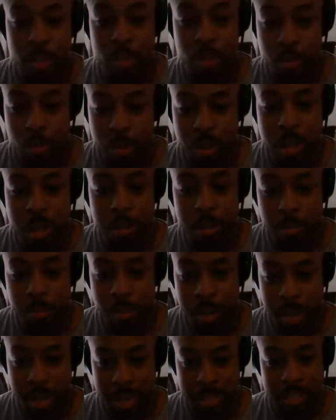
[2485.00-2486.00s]
dude up
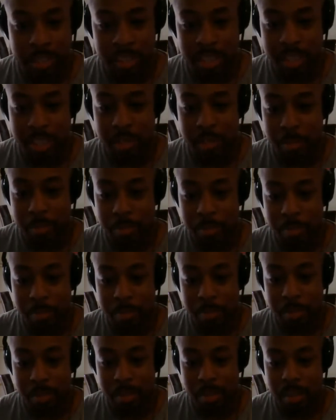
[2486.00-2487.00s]
when I see him.
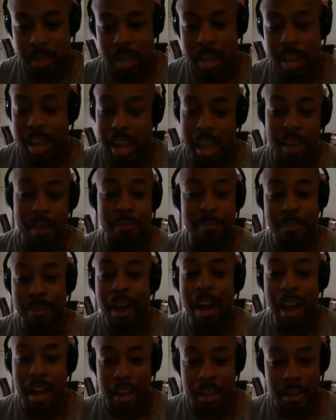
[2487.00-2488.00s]
At
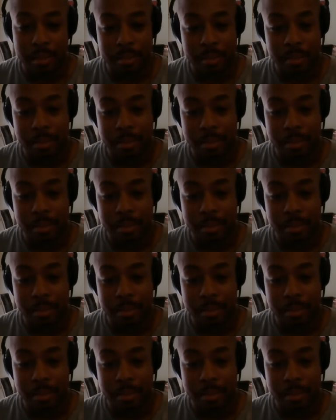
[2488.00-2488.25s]
5.